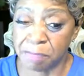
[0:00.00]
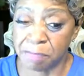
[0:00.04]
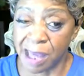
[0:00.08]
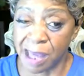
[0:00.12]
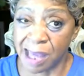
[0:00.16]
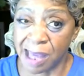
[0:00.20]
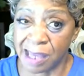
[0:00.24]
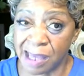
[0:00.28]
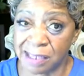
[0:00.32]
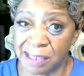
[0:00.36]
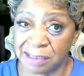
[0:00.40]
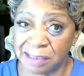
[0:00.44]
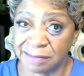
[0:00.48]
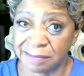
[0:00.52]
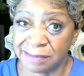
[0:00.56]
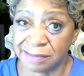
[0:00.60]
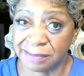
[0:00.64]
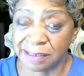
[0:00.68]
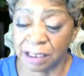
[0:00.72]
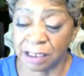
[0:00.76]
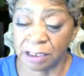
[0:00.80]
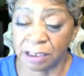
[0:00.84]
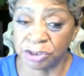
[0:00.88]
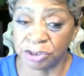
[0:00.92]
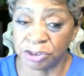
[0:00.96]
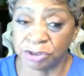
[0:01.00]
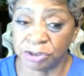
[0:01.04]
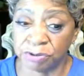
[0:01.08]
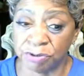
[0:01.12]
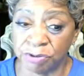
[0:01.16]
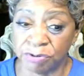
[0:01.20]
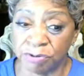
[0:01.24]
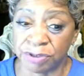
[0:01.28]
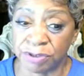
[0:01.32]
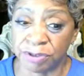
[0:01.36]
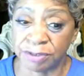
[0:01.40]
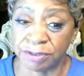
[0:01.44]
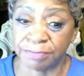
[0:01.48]
Come on, tell the
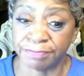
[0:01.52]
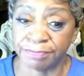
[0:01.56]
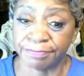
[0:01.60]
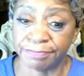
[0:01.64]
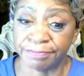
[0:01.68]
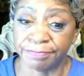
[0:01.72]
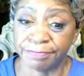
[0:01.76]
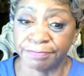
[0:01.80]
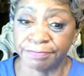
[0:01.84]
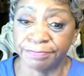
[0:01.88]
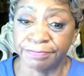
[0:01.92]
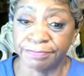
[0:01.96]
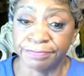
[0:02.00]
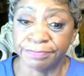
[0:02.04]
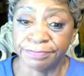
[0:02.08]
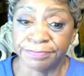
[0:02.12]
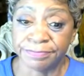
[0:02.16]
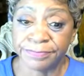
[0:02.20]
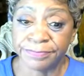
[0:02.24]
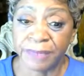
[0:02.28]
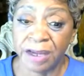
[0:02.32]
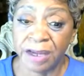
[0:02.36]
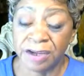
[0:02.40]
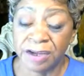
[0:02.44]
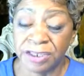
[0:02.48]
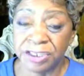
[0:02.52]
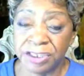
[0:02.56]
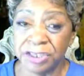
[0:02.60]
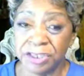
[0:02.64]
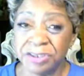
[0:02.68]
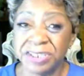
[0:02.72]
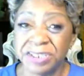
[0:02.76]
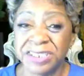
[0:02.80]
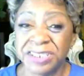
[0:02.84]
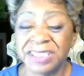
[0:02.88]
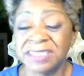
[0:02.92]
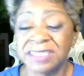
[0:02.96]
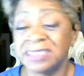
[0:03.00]
truth.
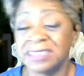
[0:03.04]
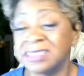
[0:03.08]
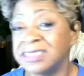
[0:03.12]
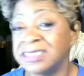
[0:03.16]
Do you